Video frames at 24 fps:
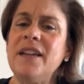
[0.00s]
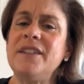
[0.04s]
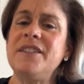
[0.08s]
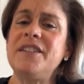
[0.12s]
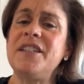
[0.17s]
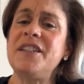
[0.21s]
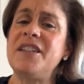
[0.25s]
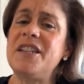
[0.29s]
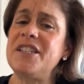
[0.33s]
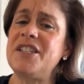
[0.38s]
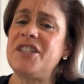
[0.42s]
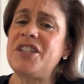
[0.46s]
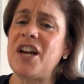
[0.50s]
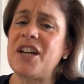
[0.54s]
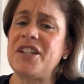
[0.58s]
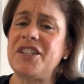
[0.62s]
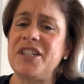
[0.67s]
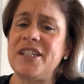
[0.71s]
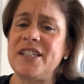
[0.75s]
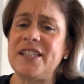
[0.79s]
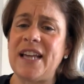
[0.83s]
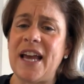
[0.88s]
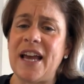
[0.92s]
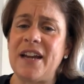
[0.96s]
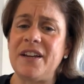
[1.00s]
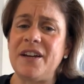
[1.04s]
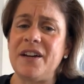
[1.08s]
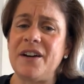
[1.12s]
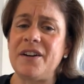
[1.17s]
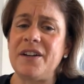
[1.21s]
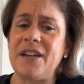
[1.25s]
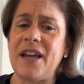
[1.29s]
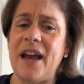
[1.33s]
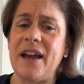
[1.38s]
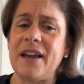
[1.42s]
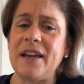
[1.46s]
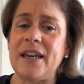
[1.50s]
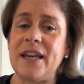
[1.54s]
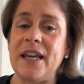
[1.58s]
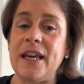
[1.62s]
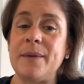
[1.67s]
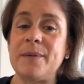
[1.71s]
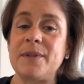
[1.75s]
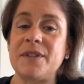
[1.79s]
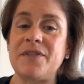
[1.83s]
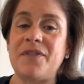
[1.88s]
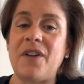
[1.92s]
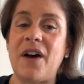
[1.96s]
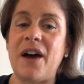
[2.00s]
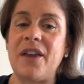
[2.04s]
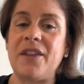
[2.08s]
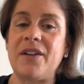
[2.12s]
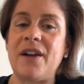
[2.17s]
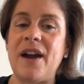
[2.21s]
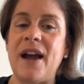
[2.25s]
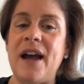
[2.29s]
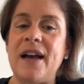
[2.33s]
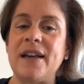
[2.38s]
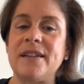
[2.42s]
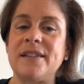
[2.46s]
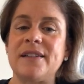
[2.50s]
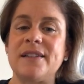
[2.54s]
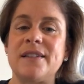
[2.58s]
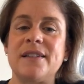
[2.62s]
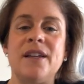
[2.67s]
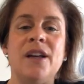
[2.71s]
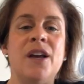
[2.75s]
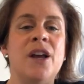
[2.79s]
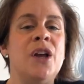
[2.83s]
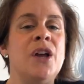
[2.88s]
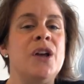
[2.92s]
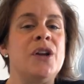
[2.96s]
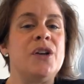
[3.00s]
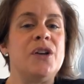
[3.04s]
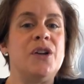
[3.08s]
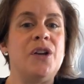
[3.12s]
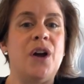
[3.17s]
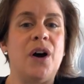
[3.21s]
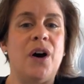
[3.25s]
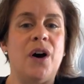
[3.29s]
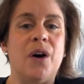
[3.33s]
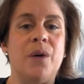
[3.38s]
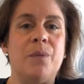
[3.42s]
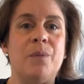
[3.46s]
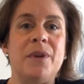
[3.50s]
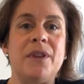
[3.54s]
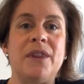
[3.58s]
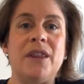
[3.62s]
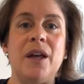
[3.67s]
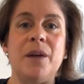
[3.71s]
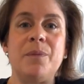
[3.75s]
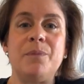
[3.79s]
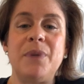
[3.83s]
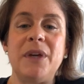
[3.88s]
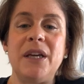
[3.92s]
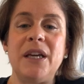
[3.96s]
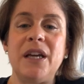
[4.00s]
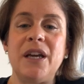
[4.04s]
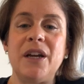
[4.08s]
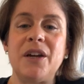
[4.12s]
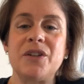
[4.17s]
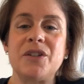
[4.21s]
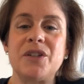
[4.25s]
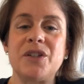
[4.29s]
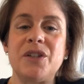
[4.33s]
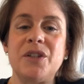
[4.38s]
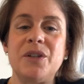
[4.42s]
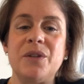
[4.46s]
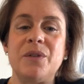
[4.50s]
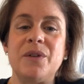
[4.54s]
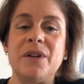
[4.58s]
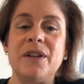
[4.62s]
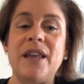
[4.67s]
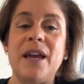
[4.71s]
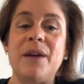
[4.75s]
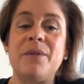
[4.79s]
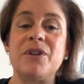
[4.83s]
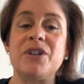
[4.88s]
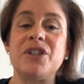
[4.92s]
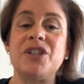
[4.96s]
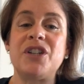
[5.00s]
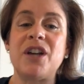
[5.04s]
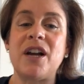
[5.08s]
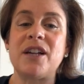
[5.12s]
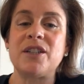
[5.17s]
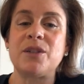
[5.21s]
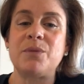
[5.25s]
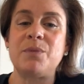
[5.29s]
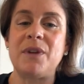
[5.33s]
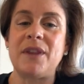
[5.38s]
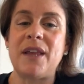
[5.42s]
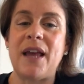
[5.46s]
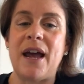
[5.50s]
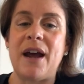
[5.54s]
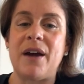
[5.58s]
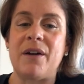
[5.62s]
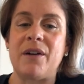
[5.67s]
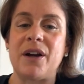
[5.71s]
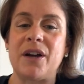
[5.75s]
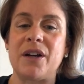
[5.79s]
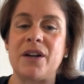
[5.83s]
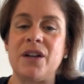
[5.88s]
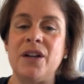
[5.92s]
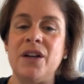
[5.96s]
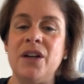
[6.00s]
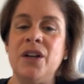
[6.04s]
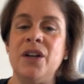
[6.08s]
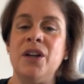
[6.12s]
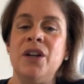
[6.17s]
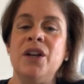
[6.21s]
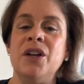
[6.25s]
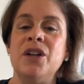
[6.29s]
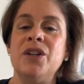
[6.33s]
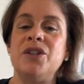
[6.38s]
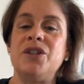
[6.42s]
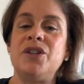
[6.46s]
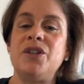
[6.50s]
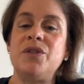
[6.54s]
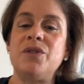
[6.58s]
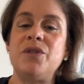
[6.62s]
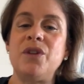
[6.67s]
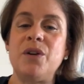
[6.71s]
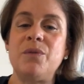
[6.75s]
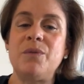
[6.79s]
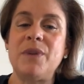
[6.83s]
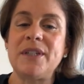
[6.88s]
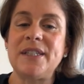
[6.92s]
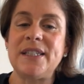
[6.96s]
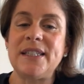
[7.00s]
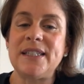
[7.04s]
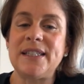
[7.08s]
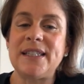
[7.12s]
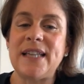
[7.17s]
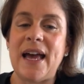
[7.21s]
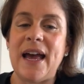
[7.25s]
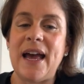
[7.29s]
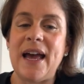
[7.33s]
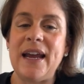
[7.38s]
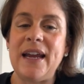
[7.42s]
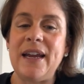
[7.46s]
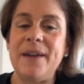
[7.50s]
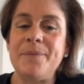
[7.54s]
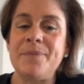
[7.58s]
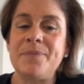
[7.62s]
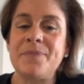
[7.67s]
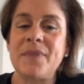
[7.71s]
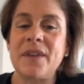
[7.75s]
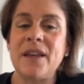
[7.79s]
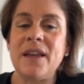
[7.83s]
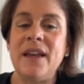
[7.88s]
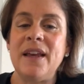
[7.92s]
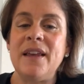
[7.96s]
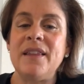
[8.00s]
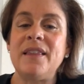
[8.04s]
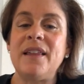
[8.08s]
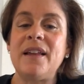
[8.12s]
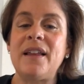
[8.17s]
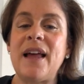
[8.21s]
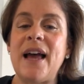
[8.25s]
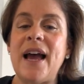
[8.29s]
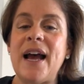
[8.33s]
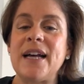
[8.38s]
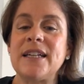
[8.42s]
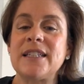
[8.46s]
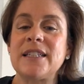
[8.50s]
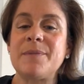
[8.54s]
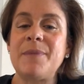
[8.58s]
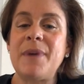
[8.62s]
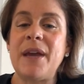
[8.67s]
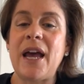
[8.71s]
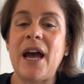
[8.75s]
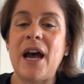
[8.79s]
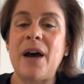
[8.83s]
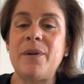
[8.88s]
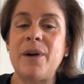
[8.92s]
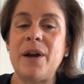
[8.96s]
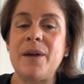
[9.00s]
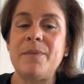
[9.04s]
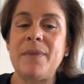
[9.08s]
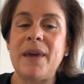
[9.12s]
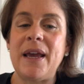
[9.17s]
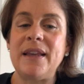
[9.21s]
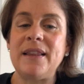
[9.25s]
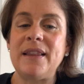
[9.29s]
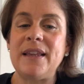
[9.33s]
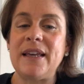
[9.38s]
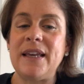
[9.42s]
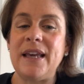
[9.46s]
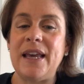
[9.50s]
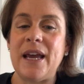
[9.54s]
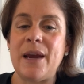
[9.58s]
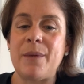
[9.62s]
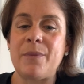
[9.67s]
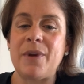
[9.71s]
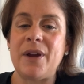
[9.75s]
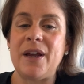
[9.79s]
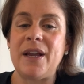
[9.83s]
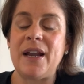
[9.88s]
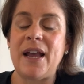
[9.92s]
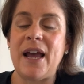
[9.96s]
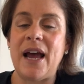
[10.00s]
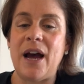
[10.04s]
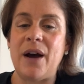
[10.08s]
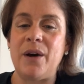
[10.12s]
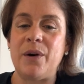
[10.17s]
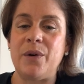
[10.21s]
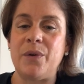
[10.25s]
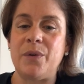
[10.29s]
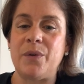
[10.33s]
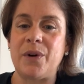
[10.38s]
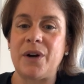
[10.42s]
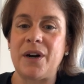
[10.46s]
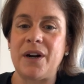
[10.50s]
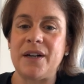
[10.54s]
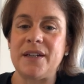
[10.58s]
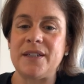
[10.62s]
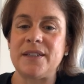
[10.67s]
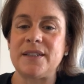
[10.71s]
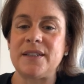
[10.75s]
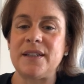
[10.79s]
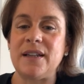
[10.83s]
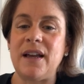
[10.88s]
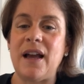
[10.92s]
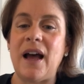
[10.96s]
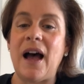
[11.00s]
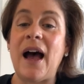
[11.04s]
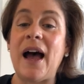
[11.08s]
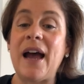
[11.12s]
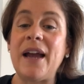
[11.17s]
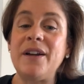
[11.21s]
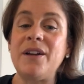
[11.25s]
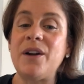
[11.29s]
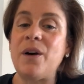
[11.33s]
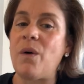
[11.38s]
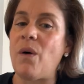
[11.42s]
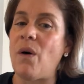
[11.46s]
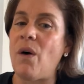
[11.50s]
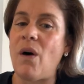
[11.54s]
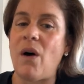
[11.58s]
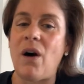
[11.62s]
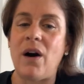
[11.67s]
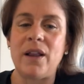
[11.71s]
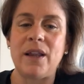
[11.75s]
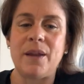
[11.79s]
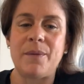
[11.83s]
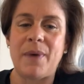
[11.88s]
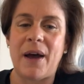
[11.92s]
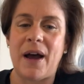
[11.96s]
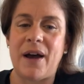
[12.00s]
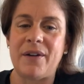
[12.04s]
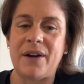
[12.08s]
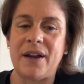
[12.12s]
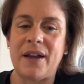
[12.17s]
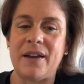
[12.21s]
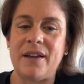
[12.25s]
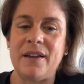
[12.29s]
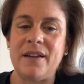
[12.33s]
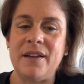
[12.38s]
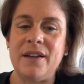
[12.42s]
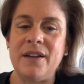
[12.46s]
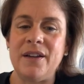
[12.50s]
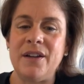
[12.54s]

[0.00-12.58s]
Did the judges get here yet? Cam's father asked. No, but they'll be here soon. They were just with Eric. Do you know what to say? They'll ask me how I made the camera and how it works. I know all about it.